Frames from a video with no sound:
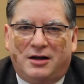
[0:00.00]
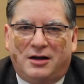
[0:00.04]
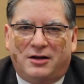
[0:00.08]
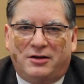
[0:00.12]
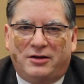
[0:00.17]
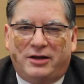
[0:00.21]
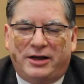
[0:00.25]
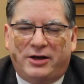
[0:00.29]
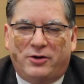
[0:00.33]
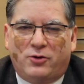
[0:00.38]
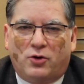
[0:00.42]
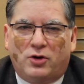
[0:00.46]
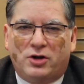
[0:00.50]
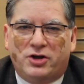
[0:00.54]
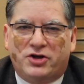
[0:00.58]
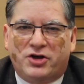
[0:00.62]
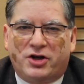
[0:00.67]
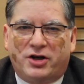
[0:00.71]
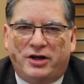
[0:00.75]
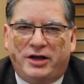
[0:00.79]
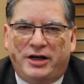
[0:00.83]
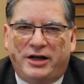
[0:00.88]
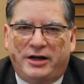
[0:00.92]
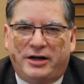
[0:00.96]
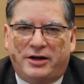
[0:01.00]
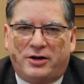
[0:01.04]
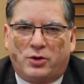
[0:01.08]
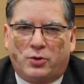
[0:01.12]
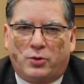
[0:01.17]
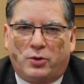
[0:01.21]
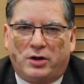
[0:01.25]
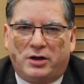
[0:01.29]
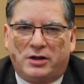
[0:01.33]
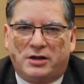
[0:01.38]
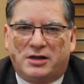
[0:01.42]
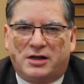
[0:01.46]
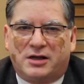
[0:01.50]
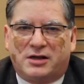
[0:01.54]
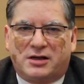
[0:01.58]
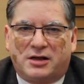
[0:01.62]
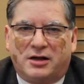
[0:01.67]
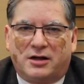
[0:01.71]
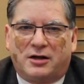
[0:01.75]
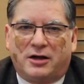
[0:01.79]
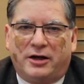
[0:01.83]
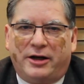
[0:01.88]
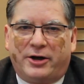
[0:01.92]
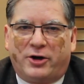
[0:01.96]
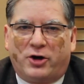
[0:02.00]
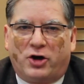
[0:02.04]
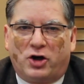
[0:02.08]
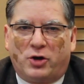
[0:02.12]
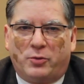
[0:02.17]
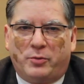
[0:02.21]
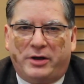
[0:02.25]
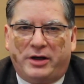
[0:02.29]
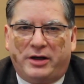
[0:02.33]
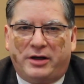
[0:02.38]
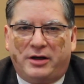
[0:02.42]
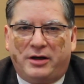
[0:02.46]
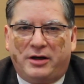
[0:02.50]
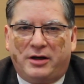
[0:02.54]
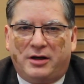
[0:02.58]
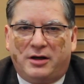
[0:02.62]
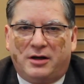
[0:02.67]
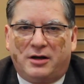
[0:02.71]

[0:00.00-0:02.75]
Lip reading: the whole journey towards a circular economy.